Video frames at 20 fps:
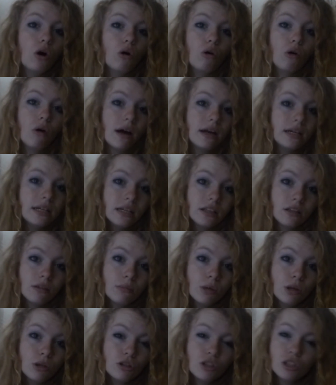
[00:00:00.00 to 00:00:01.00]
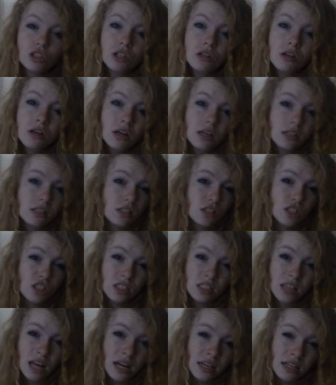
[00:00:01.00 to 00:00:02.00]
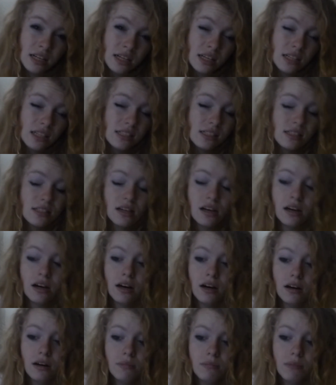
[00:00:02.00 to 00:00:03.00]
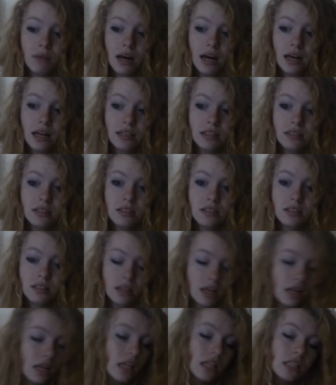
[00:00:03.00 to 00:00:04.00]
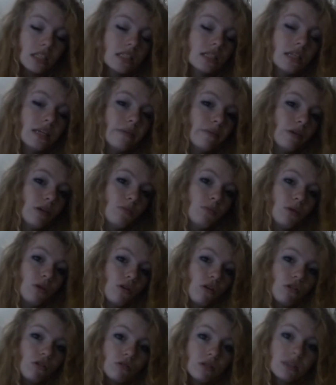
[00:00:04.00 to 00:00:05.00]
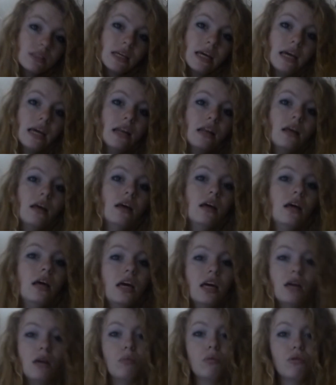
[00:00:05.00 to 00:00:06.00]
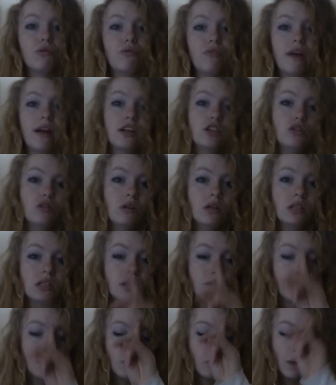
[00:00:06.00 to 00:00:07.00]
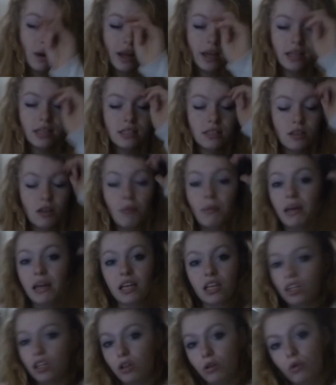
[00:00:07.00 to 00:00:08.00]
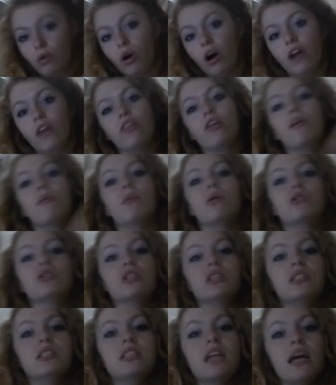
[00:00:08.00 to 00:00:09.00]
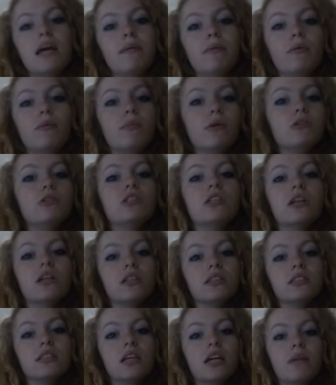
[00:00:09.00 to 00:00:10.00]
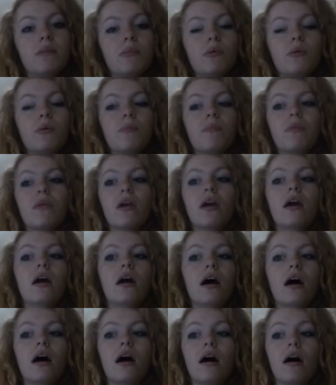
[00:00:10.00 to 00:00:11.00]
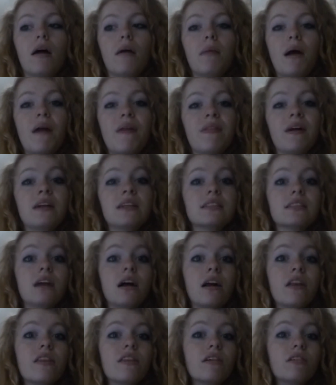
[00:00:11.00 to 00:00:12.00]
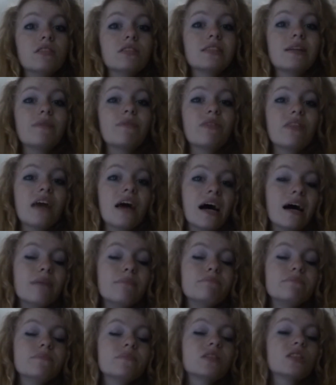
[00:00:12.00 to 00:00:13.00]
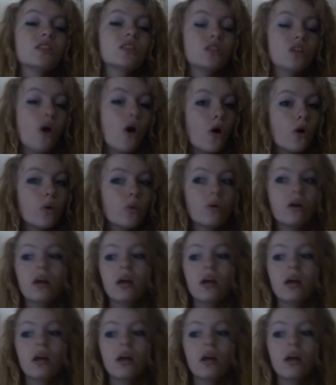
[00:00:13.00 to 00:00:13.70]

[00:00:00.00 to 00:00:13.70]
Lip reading: or any other emotion such as sadness, and instantly when you put it on your skin it would affect you in different ways, so making you either emotionally stable, emotionally unstable, and that's kind of the concept for that. So